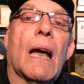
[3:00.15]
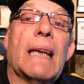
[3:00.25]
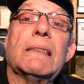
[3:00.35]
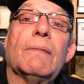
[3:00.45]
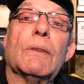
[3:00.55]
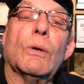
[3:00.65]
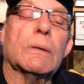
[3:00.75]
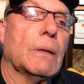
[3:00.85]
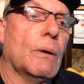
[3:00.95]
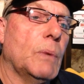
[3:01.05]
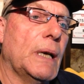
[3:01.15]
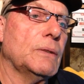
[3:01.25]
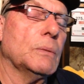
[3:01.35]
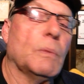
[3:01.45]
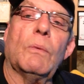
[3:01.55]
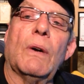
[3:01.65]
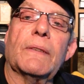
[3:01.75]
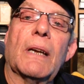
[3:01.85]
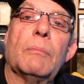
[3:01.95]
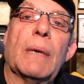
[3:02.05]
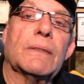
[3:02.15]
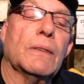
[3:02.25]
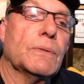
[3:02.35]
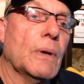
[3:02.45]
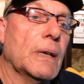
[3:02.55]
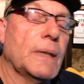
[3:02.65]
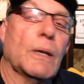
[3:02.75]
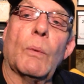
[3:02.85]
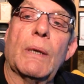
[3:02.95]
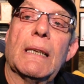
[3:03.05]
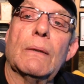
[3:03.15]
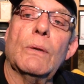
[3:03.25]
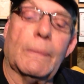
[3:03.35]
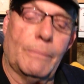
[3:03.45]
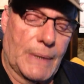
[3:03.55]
I had to have a look, so I waited my wife came back to the trolley, then I went and had a look.